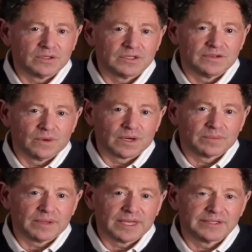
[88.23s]
There are going to
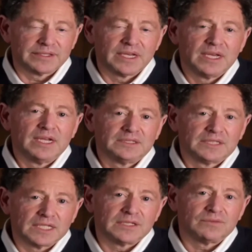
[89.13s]
be big
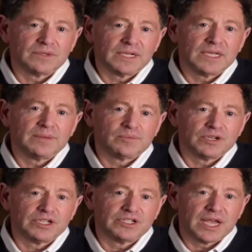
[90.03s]
changes
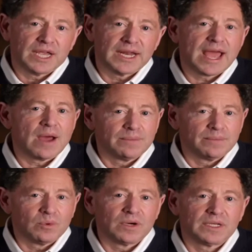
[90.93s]
in my
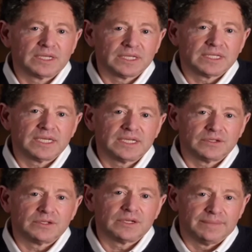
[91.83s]
company.
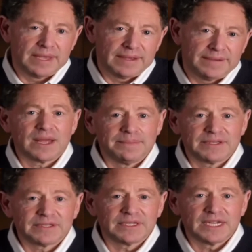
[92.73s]
This
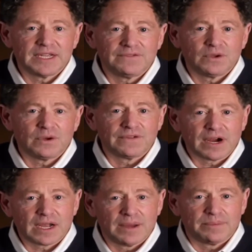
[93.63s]
is not
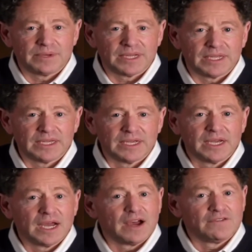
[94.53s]
acceptable.
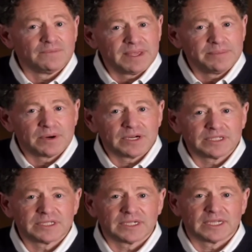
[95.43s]
This is not
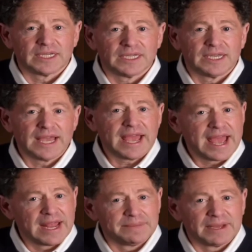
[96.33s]
representative
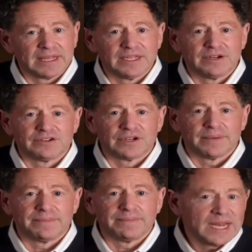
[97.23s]
of
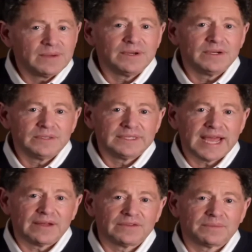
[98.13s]
my company and
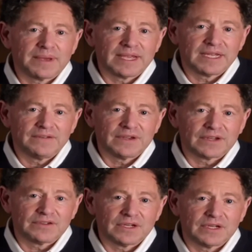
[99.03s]
how I believe it should be
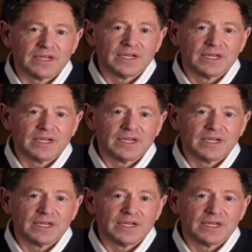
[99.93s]
run.